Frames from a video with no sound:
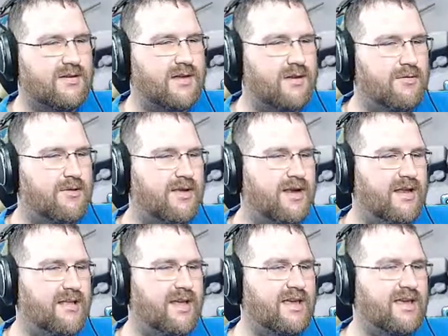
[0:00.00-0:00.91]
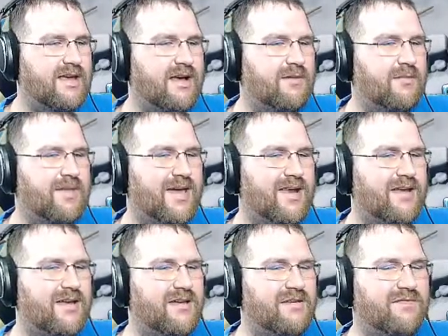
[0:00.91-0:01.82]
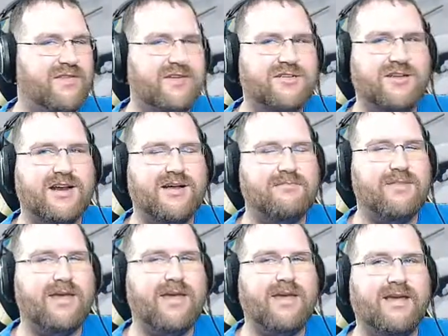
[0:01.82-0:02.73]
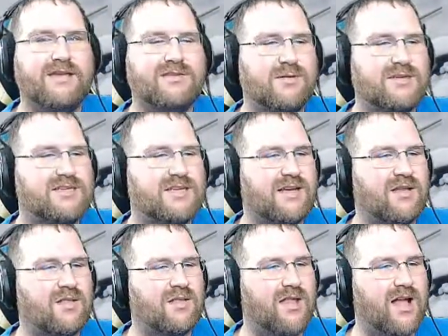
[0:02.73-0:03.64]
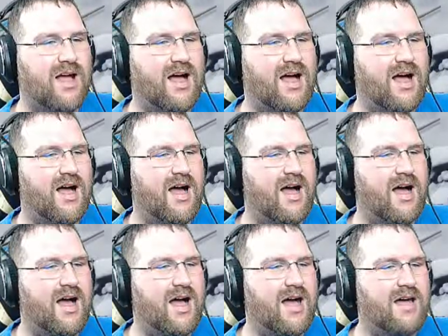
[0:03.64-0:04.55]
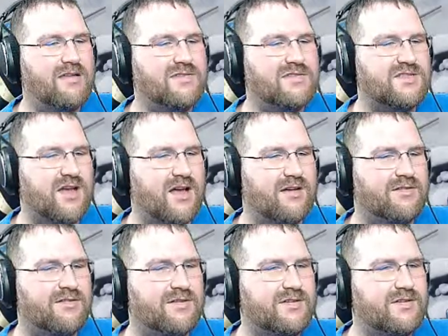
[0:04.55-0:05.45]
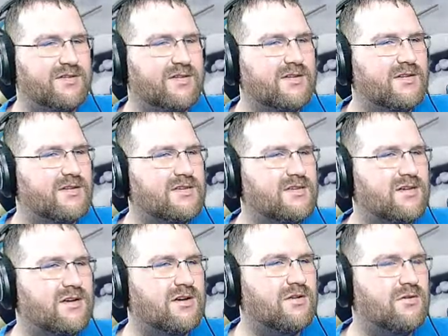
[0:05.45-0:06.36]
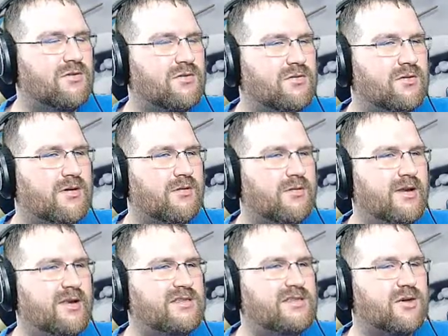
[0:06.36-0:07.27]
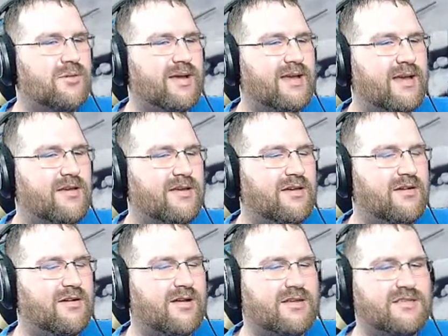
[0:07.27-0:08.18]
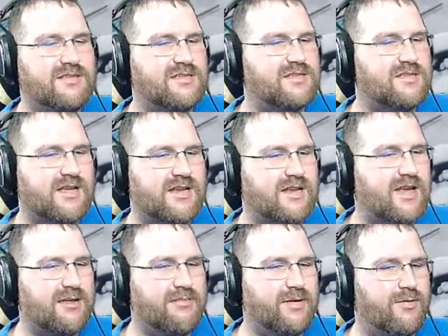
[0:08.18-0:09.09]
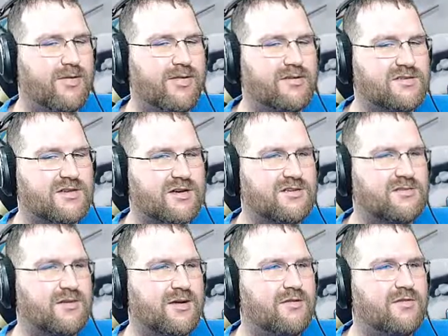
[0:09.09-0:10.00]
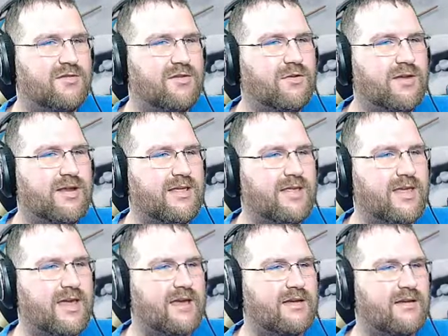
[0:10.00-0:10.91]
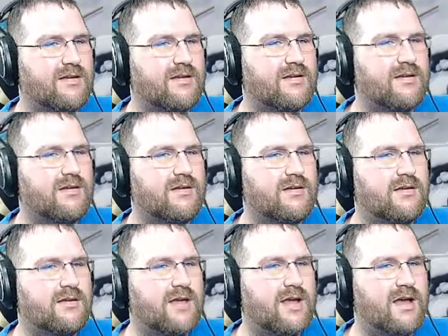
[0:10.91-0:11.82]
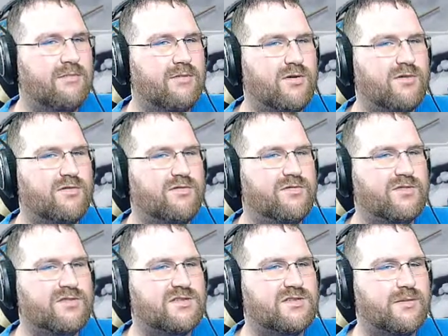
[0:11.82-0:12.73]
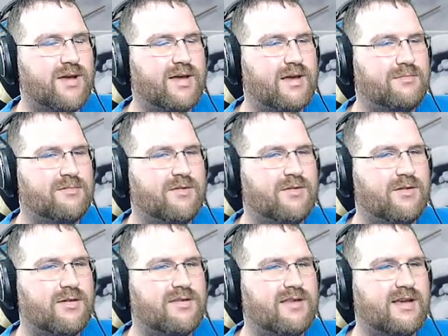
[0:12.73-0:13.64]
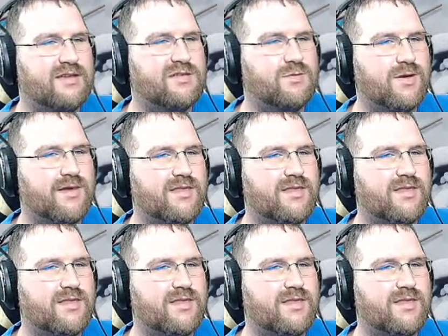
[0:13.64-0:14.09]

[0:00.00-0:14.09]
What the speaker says: I'm really not liking how mana inefficient I'm being. It's wasting a lot of stuff. So I want to get Sobek out here. It's just going to kind of be one of those turns where I don't do anything. I can move Sobek up to go ahead and take a swing